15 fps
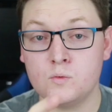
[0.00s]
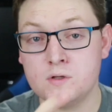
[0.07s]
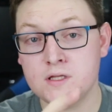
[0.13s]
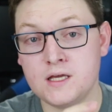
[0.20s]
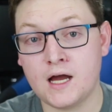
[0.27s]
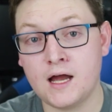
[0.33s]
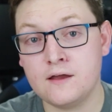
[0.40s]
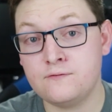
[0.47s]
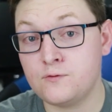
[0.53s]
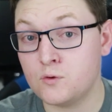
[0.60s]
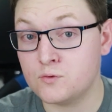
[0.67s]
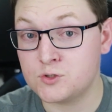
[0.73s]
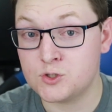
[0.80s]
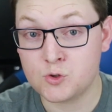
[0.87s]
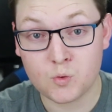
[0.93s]
when the
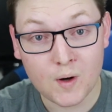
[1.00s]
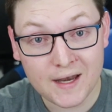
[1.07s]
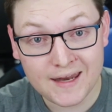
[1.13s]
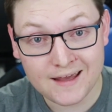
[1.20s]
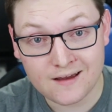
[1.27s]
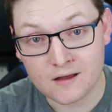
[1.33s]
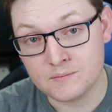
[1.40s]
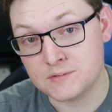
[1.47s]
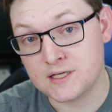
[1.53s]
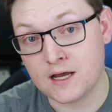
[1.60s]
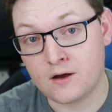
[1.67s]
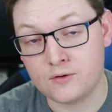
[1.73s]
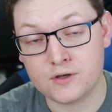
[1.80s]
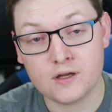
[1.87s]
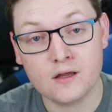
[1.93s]
iPhone 20 comes
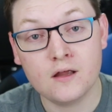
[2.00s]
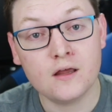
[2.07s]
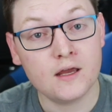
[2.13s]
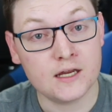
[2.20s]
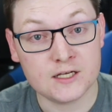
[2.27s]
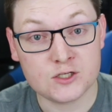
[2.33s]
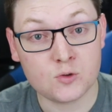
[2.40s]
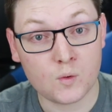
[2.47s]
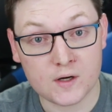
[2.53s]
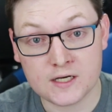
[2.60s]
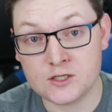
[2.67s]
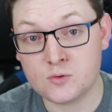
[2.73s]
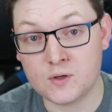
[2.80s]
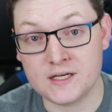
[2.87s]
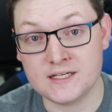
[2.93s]
out in
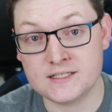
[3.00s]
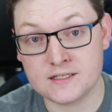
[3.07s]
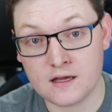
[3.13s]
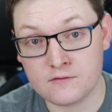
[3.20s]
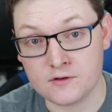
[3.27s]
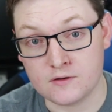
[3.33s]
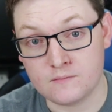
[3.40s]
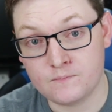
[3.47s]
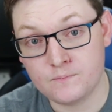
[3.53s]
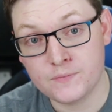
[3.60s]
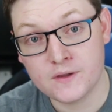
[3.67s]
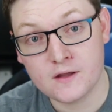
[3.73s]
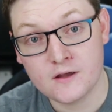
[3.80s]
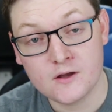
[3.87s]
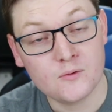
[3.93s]
2027.
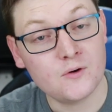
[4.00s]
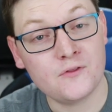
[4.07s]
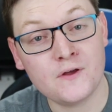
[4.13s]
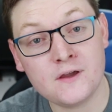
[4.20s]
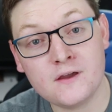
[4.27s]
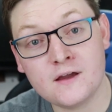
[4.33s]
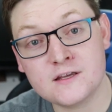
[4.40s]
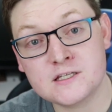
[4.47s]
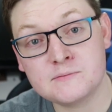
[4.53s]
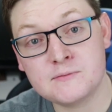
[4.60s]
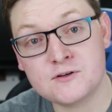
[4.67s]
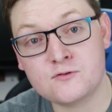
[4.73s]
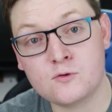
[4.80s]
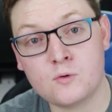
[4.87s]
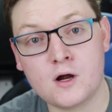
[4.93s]
Well, thank you guys so
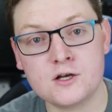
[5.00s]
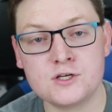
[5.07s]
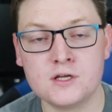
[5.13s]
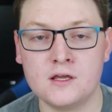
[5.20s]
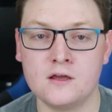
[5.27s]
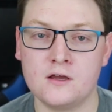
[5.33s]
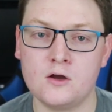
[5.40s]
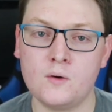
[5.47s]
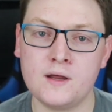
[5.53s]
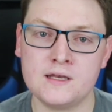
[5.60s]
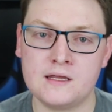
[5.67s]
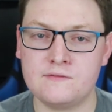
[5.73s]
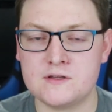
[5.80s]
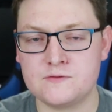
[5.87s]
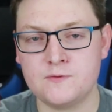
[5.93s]
much for watching and go ahead
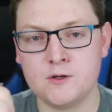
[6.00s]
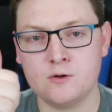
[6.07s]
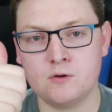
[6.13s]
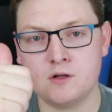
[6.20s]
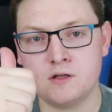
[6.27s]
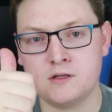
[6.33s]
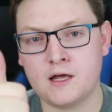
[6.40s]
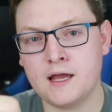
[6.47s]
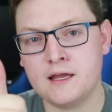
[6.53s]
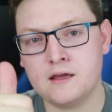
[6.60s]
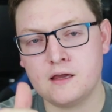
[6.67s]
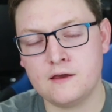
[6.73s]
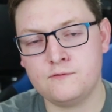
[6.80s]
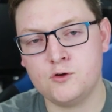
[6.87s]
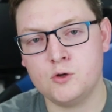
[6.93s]
and give this video a
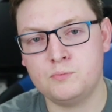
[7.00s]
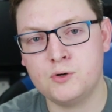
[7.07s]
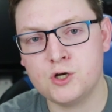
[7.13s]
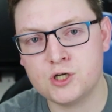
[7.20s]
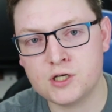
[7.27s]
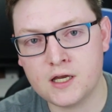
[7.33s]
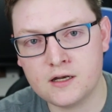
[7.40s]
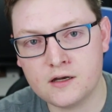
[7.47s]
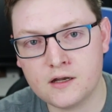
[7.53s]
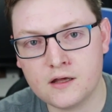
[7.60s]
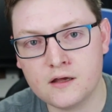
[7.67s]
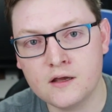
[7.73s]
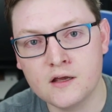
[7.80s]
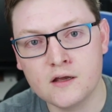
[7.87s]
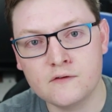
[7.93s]
like if you appreciated
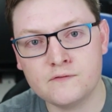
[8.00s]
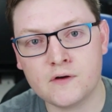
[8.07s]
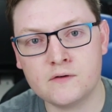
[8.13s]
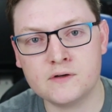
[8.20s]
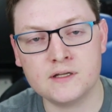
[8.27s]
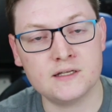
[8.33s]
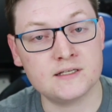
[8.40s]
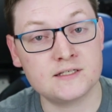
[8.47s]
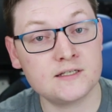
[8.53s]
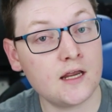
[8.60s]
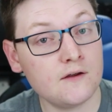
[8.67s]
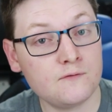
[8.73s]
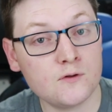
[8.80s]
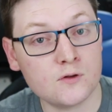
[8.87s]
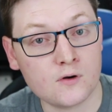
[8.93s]
it, found it
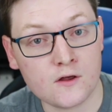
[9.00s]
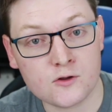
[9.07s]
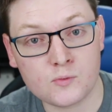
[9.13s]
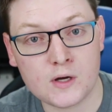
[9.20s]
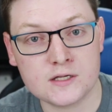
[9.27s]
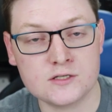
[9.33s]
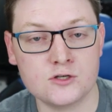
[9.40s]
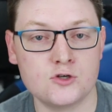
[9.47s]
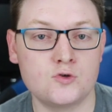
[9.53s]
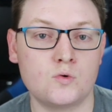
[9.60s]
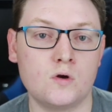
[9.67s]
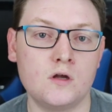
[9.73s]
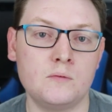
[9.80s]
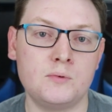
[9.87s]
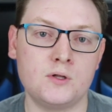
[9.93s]
insightful or otherwise
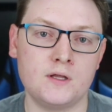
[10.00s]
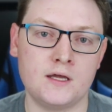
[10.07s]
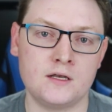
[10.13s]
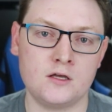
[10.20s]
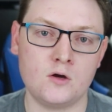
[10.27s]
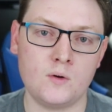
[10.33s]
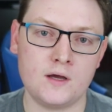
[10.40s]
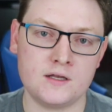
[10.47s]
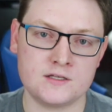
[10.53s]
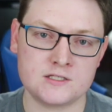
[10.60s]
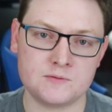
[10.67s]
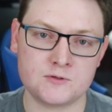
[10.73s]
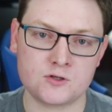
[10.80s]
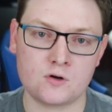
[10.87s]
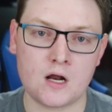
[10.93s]
enjoyable, and go ahead and
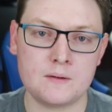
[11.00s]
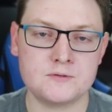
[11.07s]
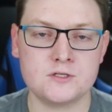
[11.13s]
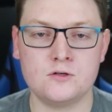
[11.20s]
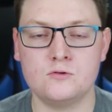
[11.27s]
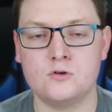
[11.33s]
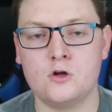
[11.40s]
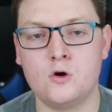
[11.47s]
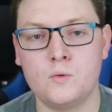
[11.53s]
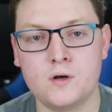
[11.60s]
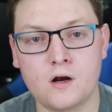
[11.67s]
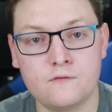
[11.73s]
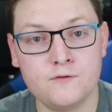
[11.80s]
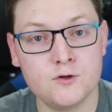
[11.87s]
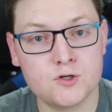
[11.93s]
subscribe so you know
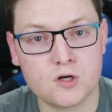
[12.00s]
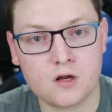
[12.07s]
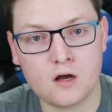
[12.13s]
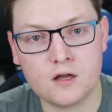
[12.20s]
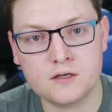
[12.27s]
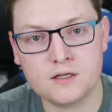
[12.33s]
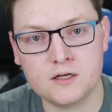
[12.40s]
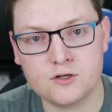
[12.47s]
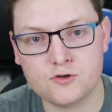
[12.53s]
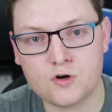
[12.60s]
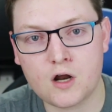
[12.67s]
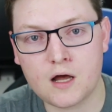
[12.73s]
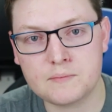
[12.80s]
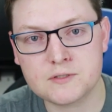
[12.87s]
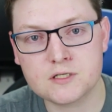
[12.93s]
when our future content
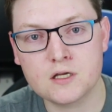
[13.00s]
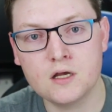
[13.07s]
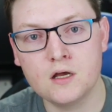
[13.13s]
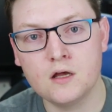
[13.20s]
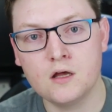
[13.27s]
drops.